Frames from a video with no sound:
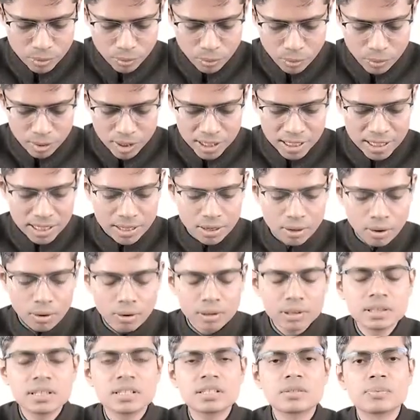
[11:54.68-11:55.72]
correlate
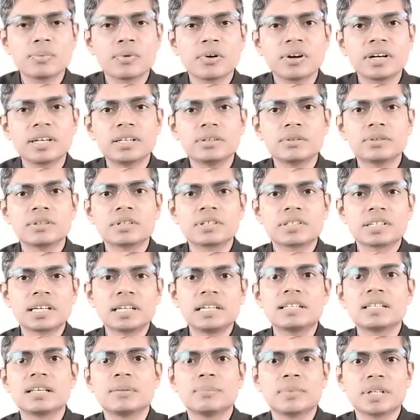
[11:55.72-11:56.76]
all this point with
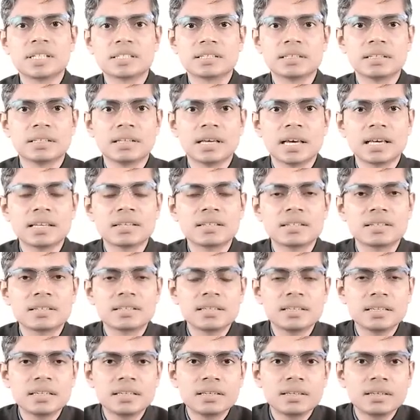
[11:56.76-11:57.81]
skeletal muscle and
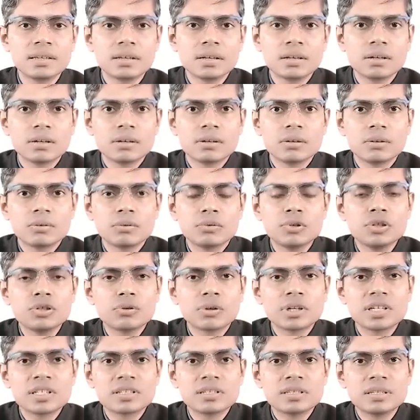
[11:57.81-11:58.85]
see which
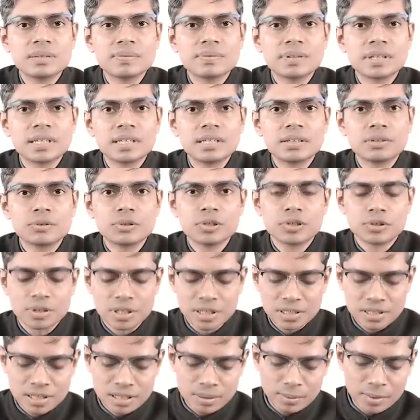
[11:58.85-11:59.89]
one is different, which
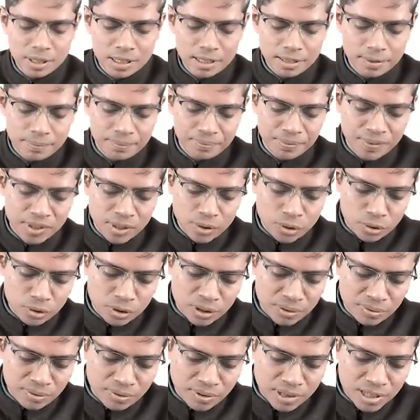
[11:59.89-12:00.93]
one is similar.
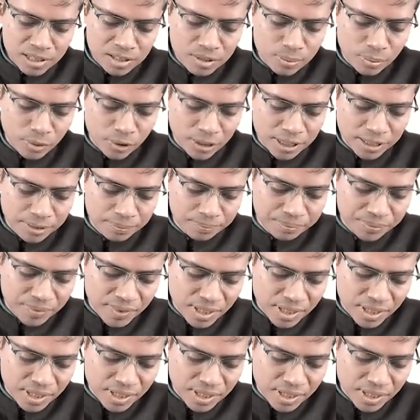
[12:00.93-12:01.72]
So the first point,